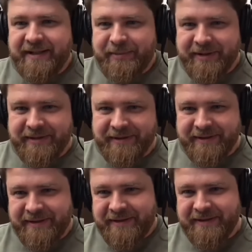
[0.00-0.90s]
But
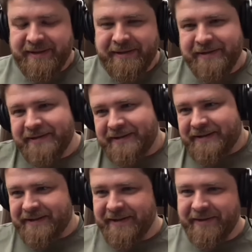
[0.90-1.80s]
since
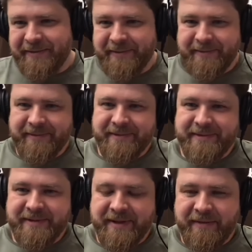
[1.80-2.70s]

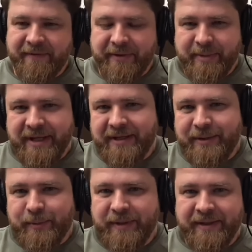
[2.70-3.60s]
the very
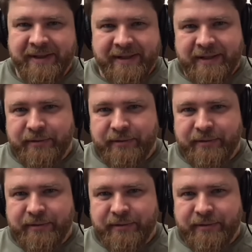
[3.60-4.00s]
beginning, we